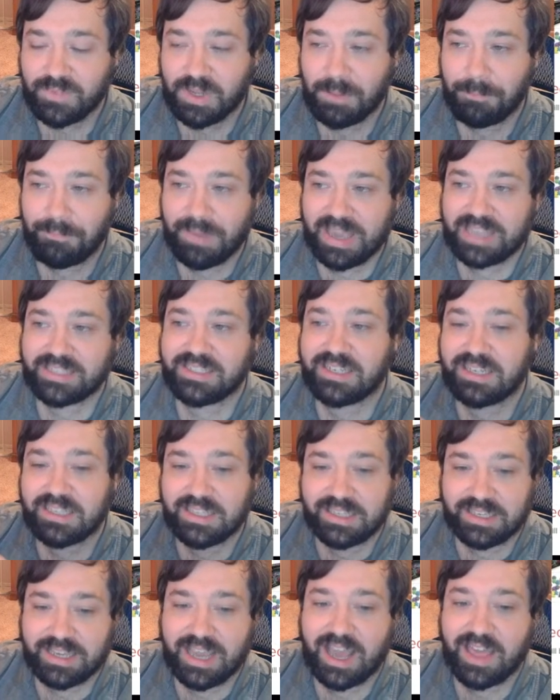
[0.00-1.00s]

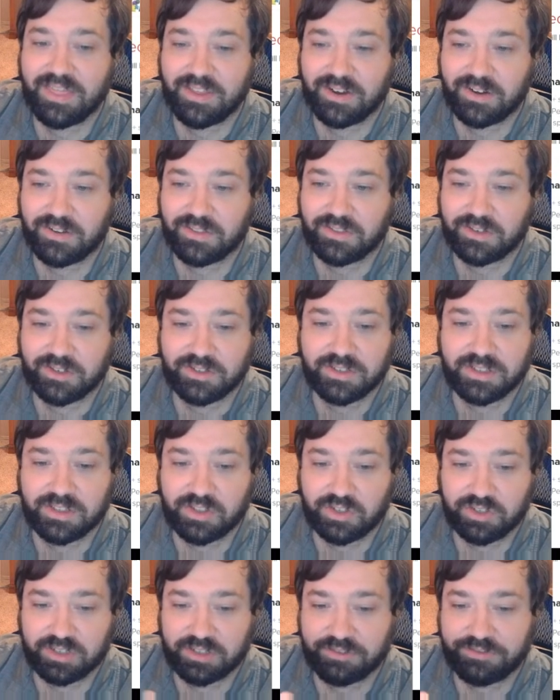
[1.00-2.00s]
basically, yeah,
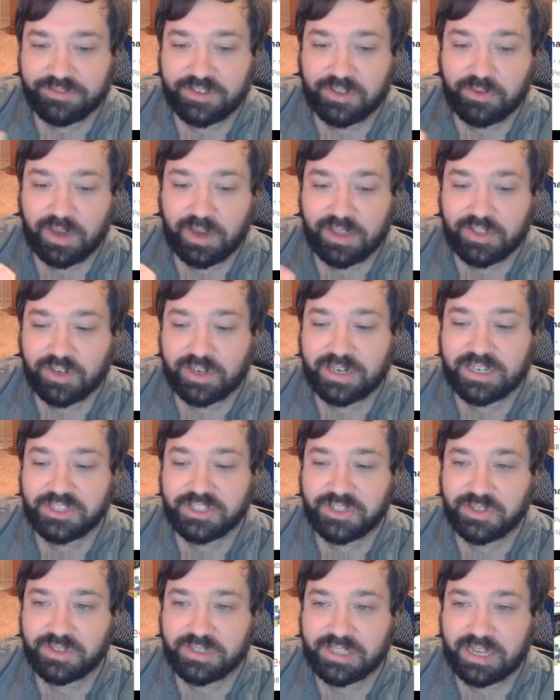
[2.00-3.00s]
there's a few other
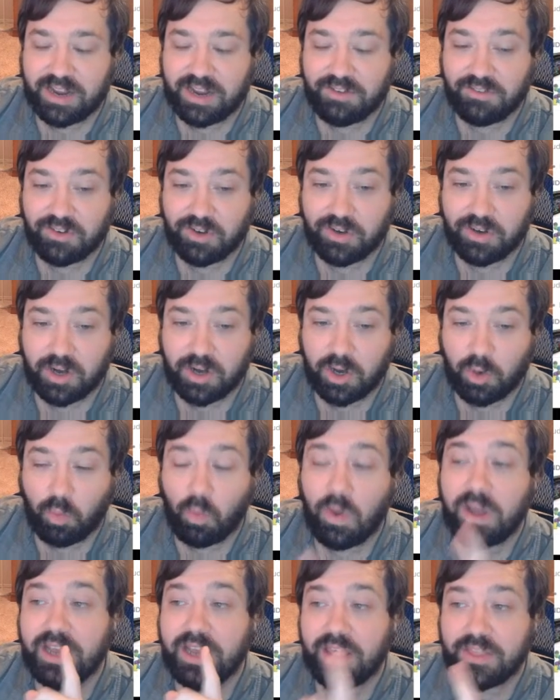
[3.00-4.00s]
issues that
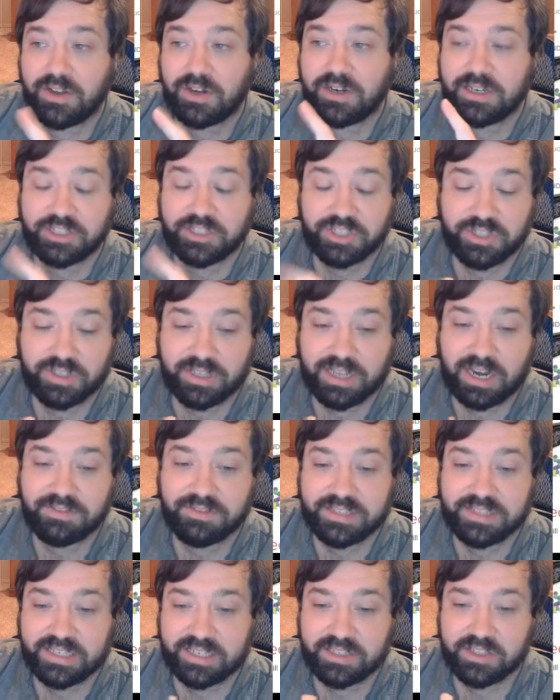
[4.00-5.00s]
one other issue that I've
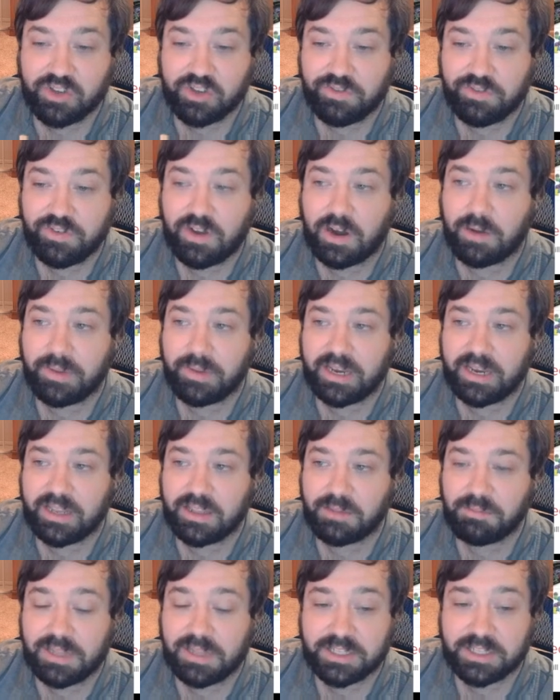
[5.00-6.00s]
seen so far being in
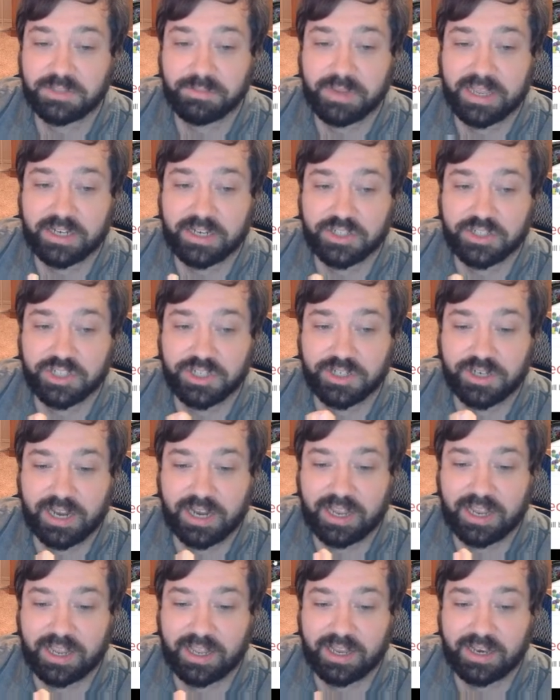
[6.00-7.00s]
the Pledge Manager,
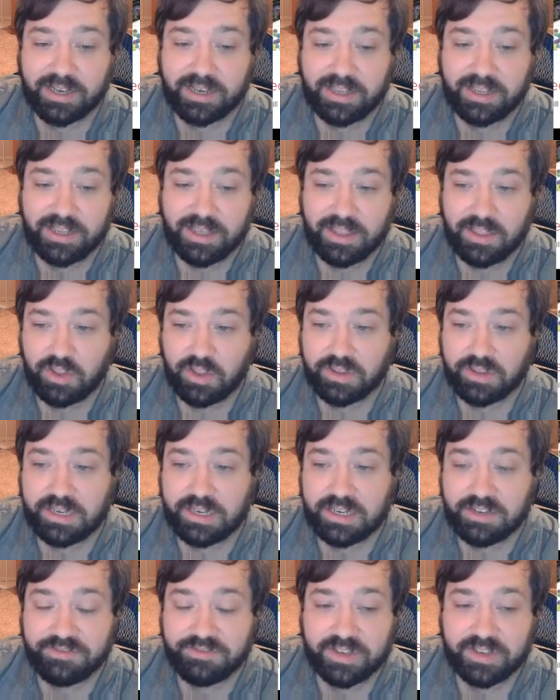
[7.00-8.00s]
and they'll
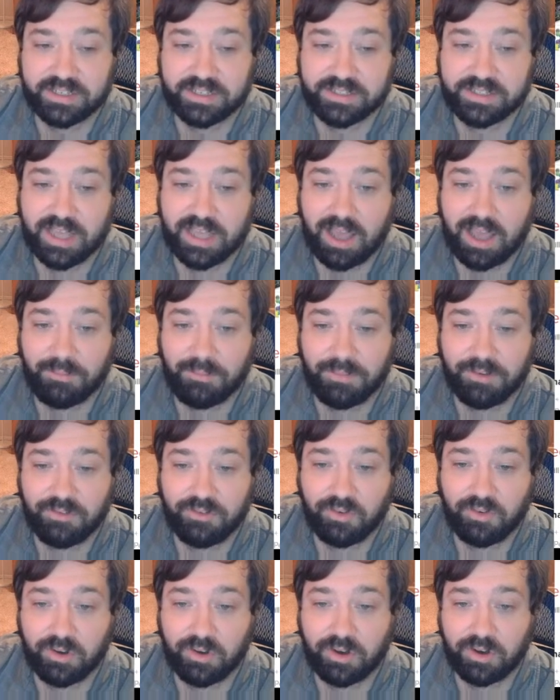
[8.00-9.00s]
need to fix that
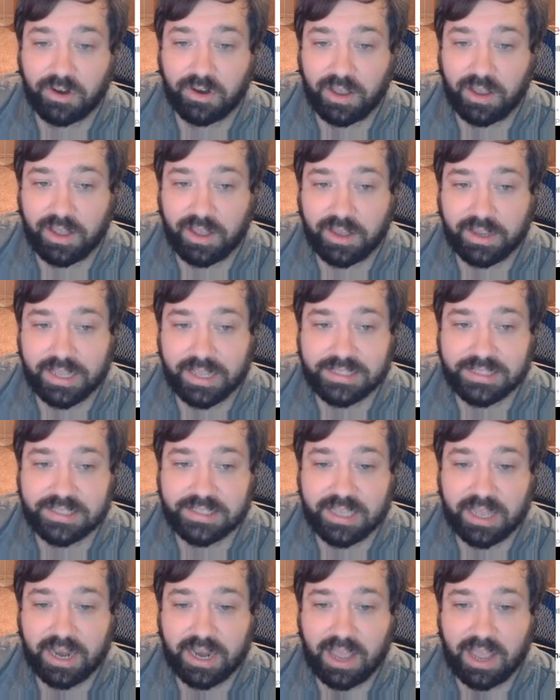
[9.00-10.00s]
before it gets
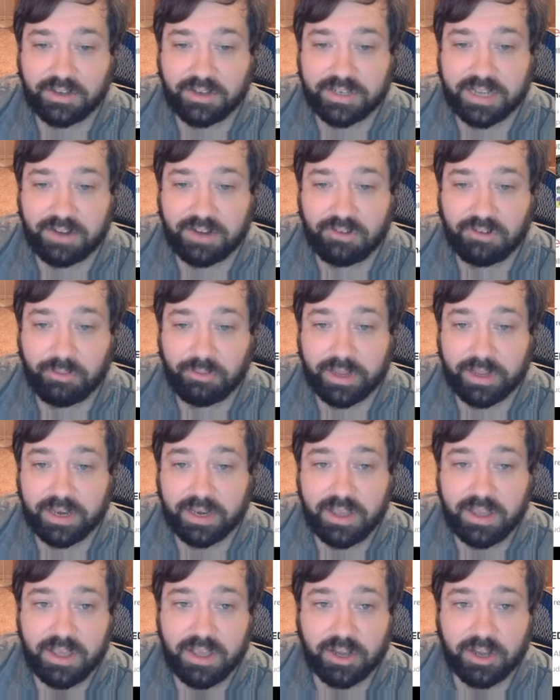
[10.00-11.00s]
sent out to everyone.
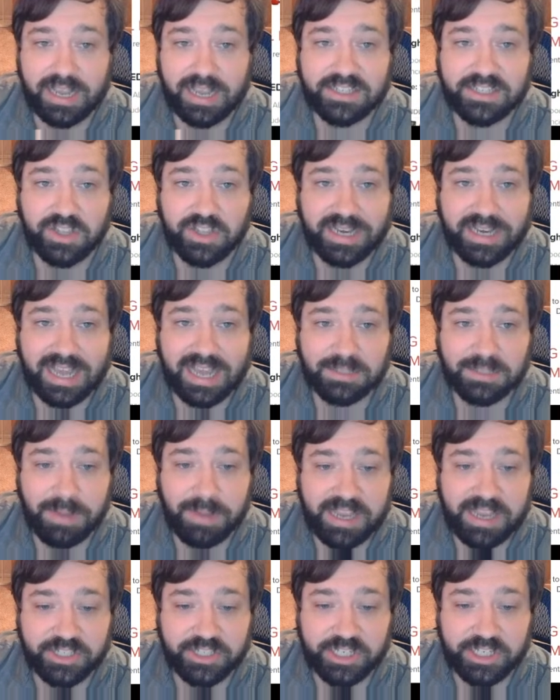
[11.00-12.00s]
Okay, so the next
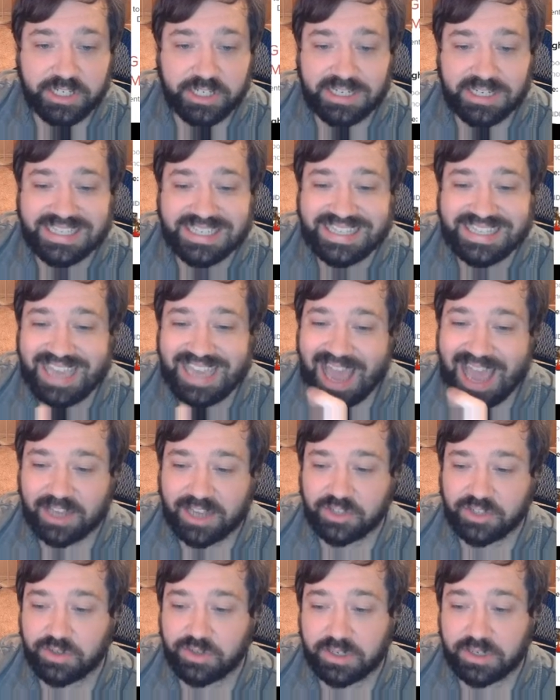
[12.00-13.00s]
page here is the
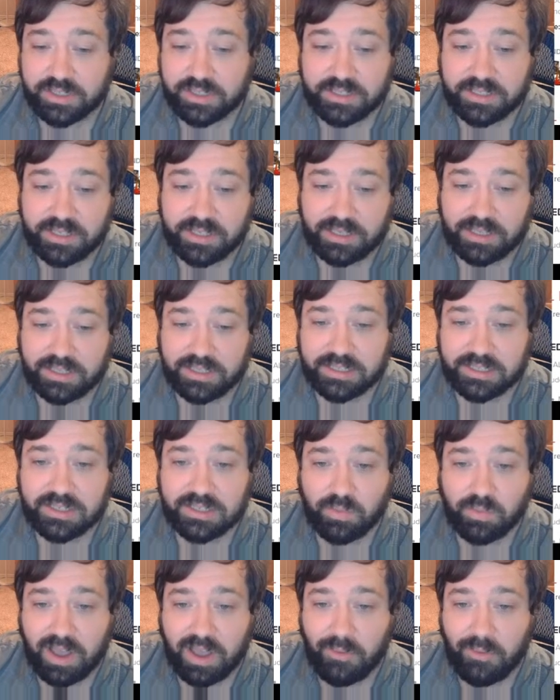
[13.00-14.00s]
extras. This
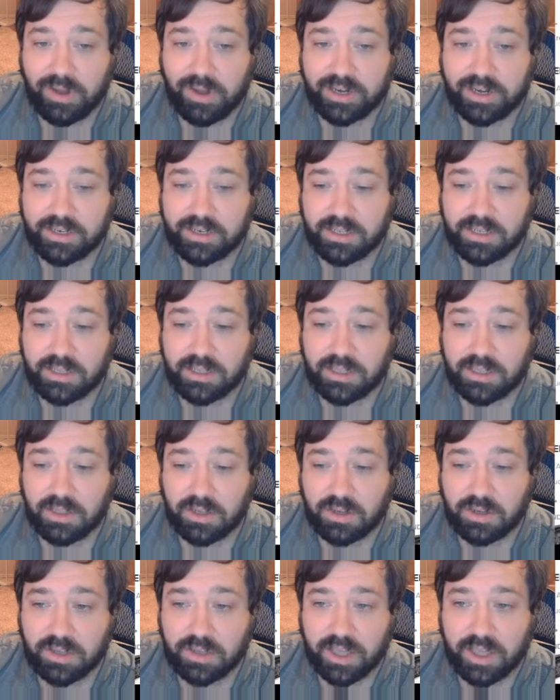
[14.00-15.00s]
is why I wanted to
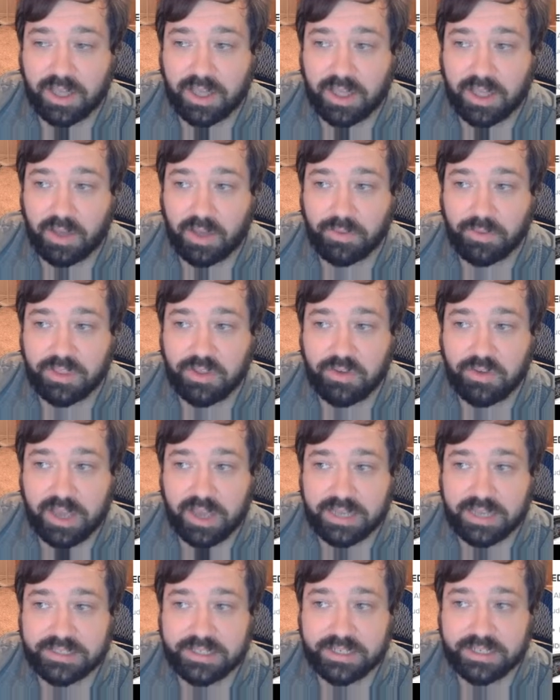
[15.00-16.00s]
look with you
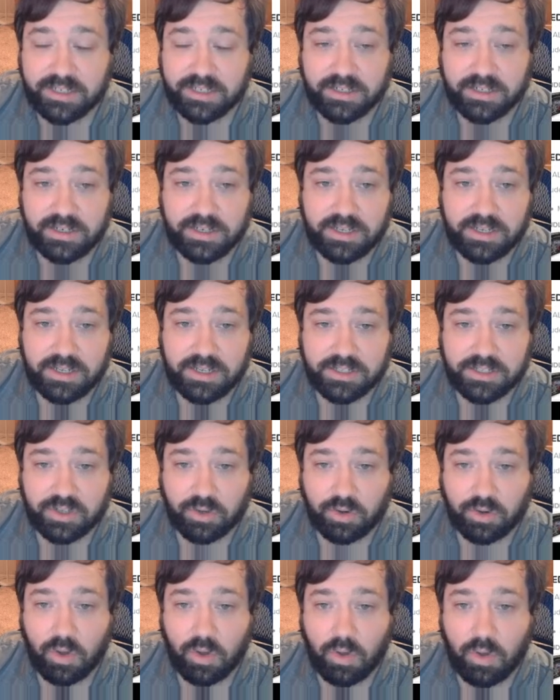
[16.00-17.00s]
guys here. So
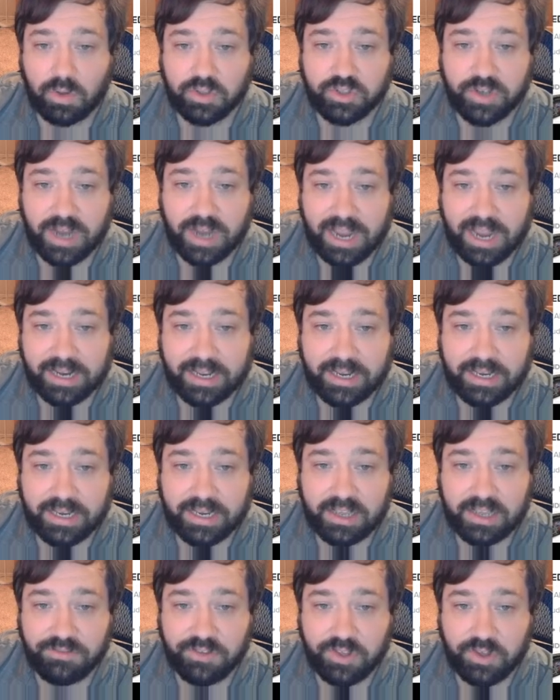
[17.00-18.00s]
Gold Dragon,
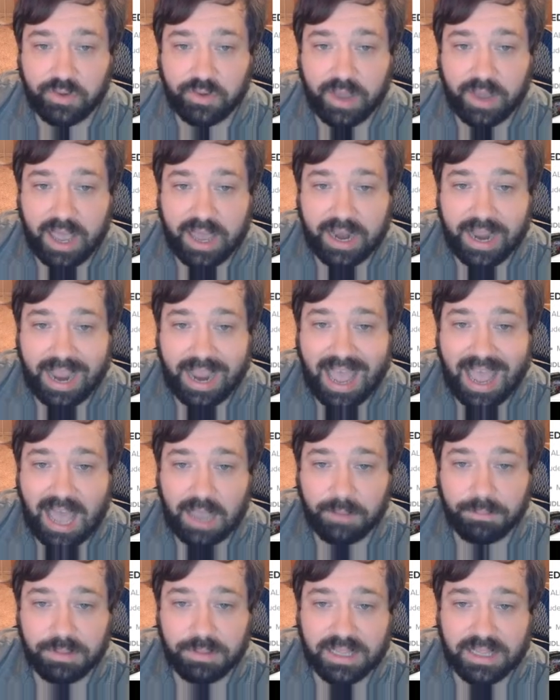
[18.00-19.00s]
if you had a
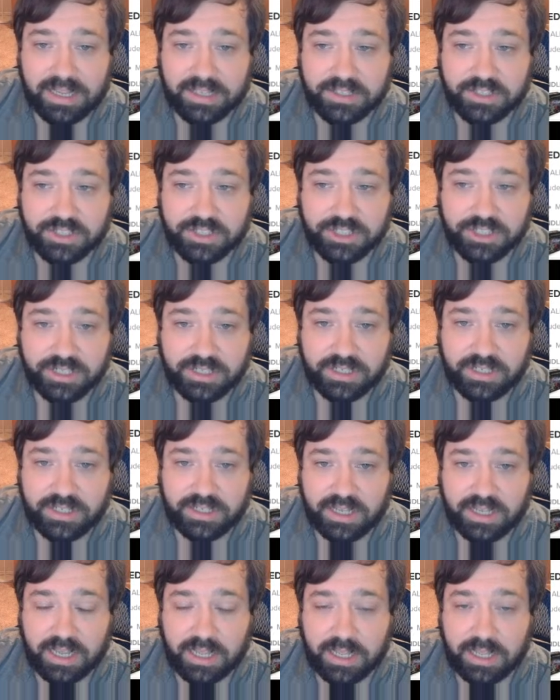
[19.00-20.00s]
high pledge,
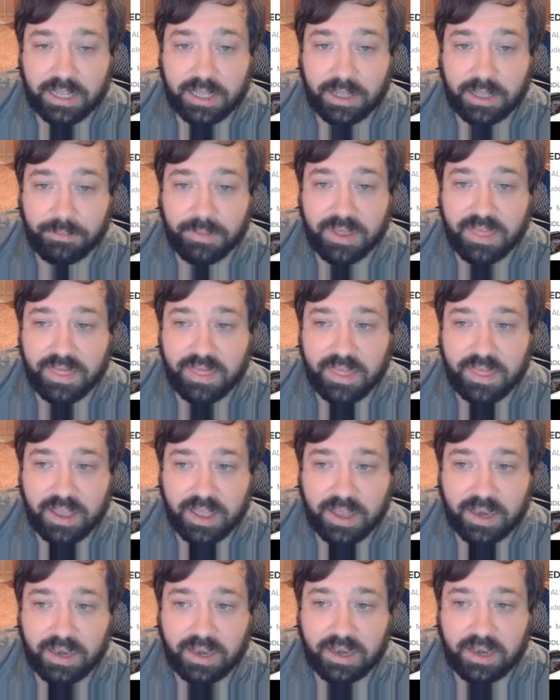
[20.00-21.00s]

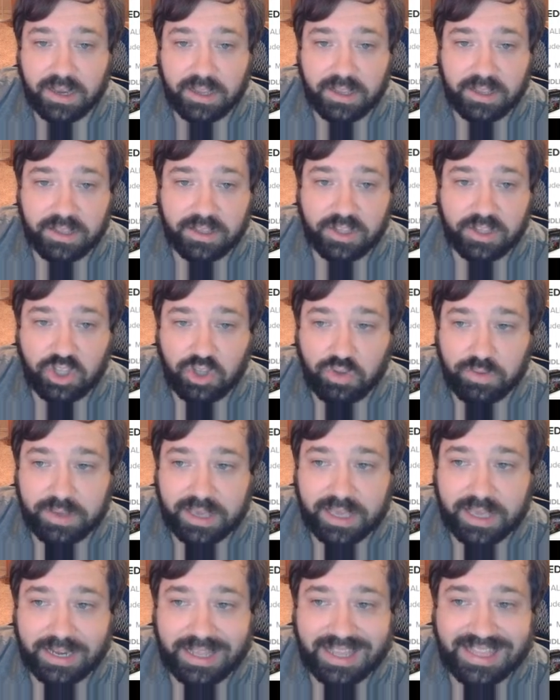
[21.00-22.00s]
then you
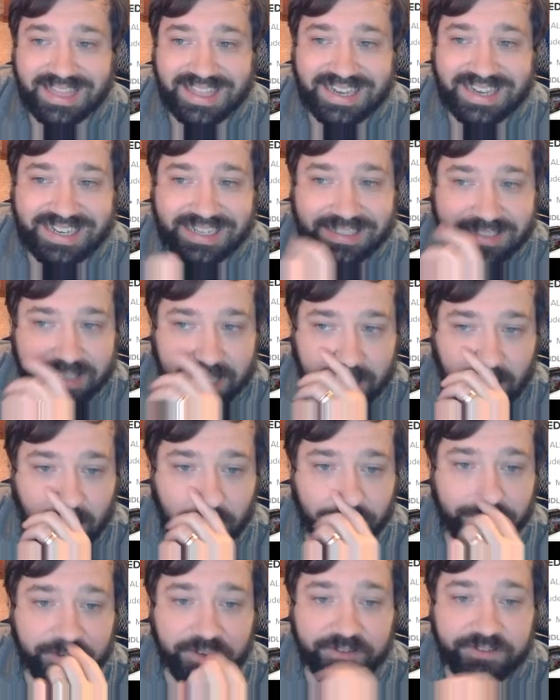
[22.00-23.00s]
can get the
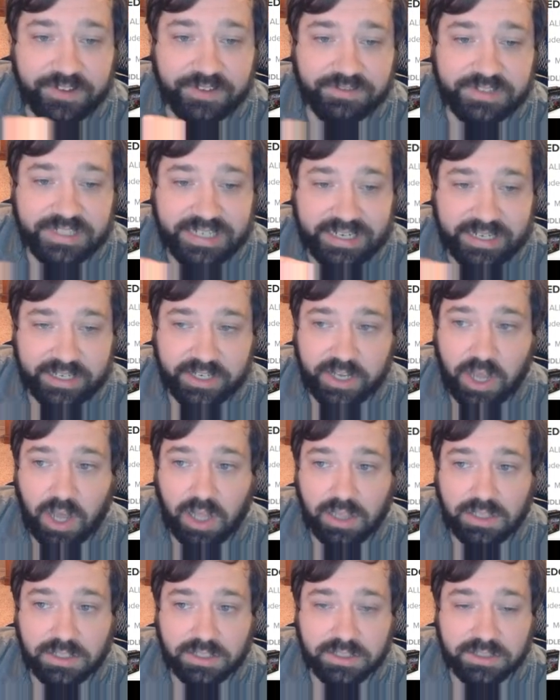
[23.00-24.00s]
discount for
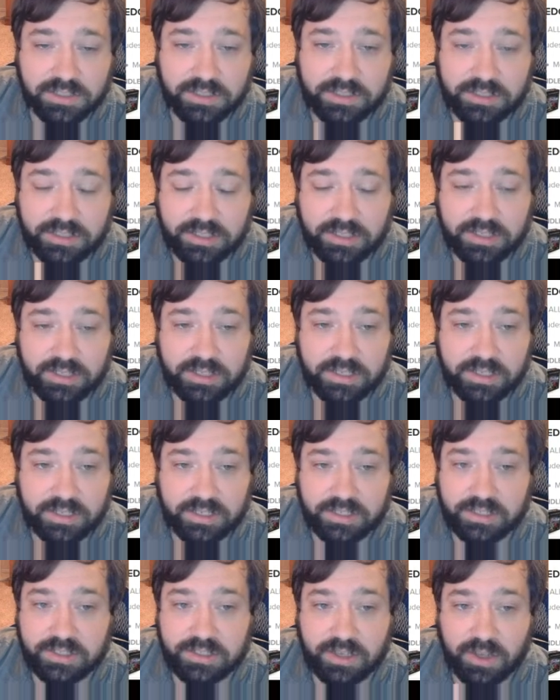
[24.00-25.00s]
$15.
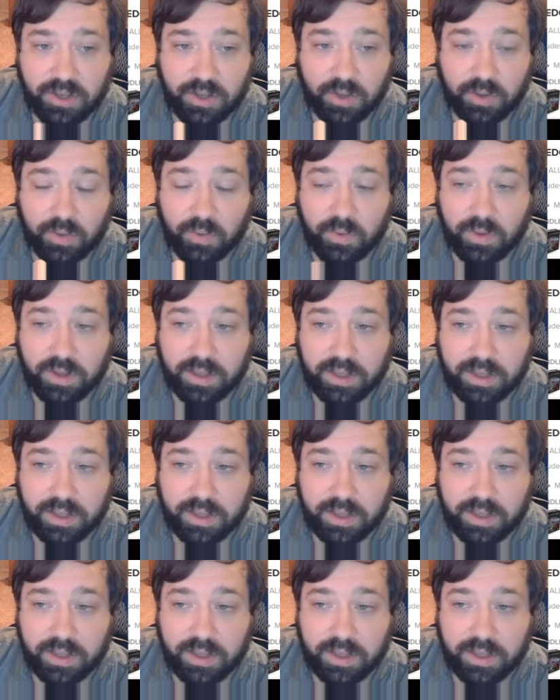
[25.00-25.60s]
So